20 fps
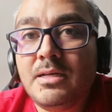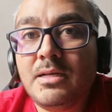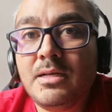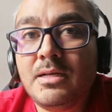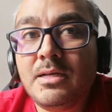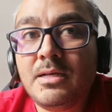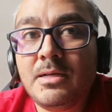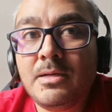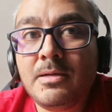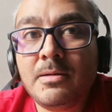
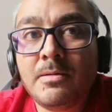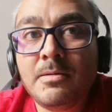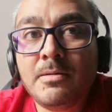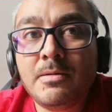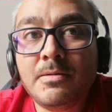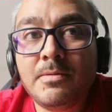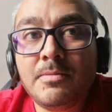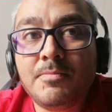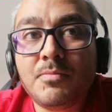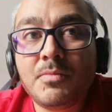
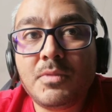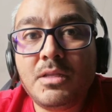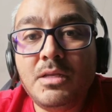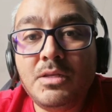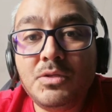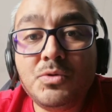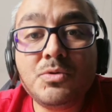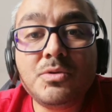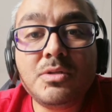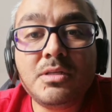
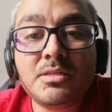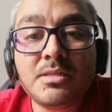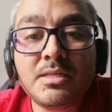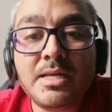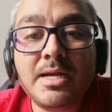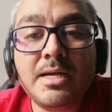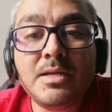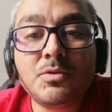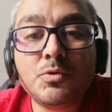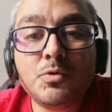If you
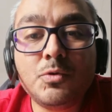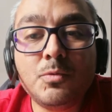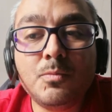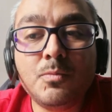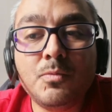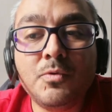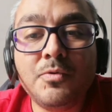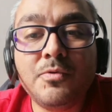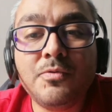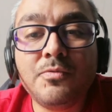decide to
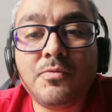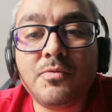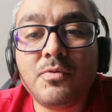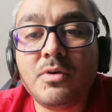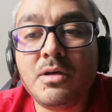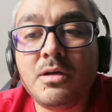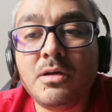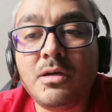move